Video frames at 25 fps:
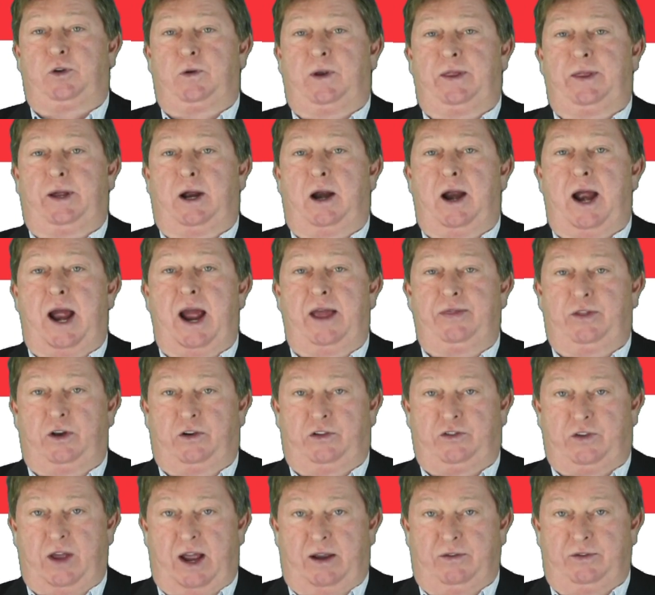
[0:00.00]
are in there and
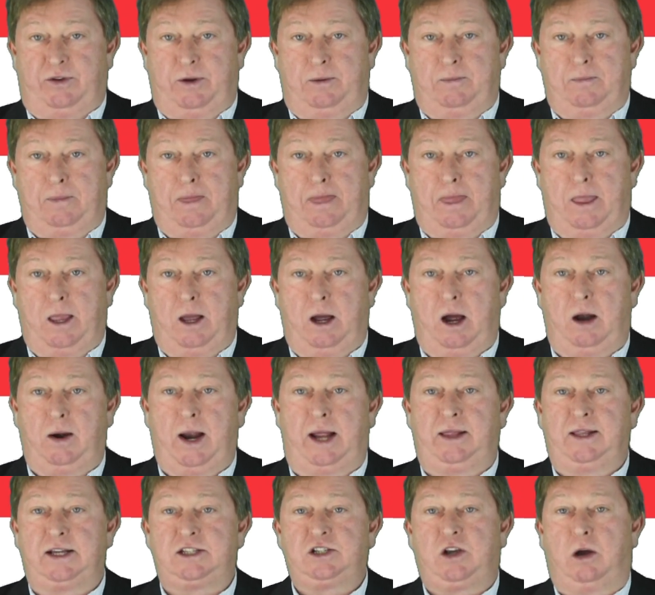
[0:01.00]
they're saved. All
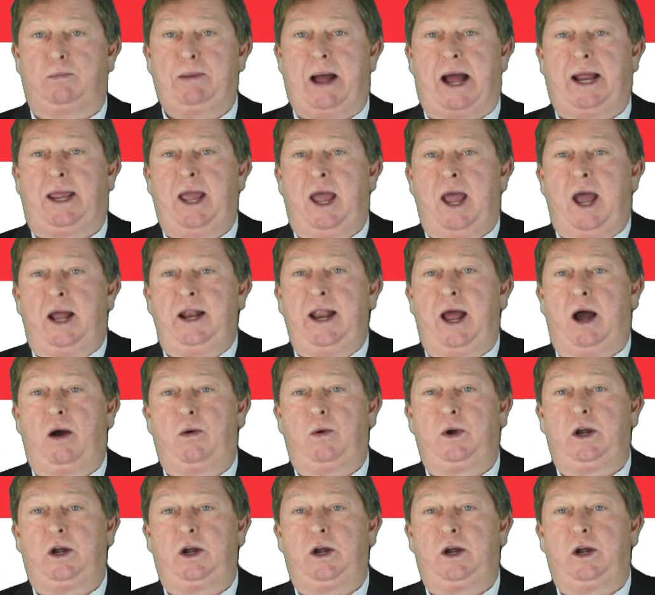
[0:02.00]
right, let's go back. Now